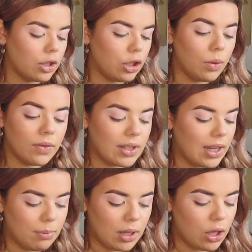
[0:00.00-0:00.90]
You have
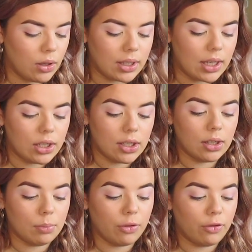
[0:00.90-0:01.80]
seen me use this
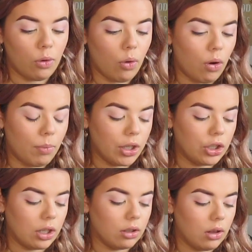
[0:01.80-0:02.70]
before on my
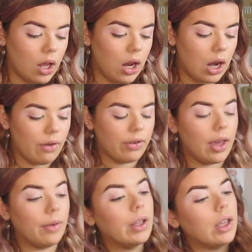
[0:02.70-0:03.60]
channel. I love
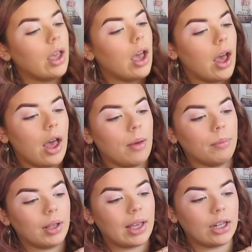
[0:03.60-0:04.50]
it.
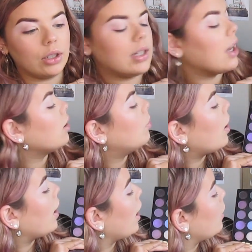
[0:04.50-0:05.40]
Can you tell
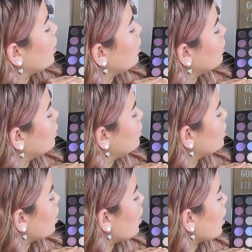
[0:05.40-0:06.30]
by how
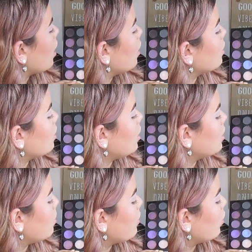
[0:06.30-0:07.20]
dirty it is? It
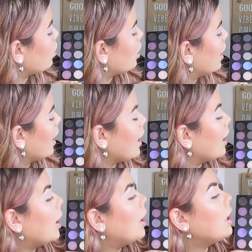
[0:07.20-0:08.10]
needs a bit of a good
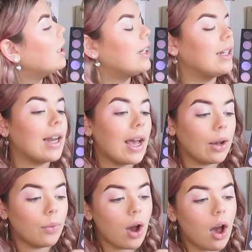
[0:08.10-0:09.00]
clean.
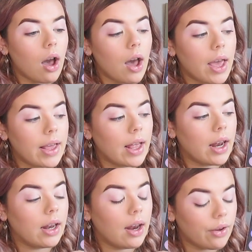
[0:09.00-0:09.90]
Now, I
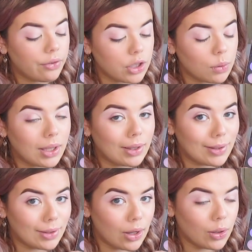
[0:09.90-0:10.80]
love doing
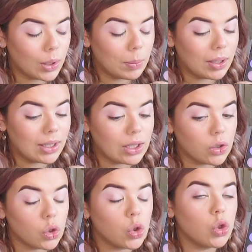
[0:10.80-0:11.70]
this look because
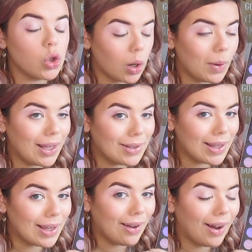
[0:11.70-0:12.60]
it's so
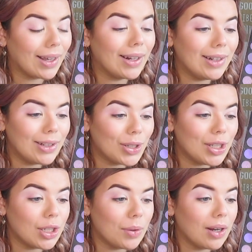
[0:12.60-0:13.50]
easy. I can
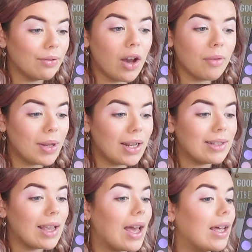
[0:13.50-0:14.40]
literally do it in 5
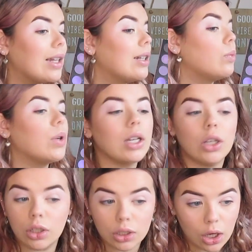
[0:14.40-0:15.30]
minutes and we're
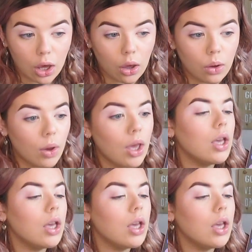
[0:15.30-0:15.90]
good to go.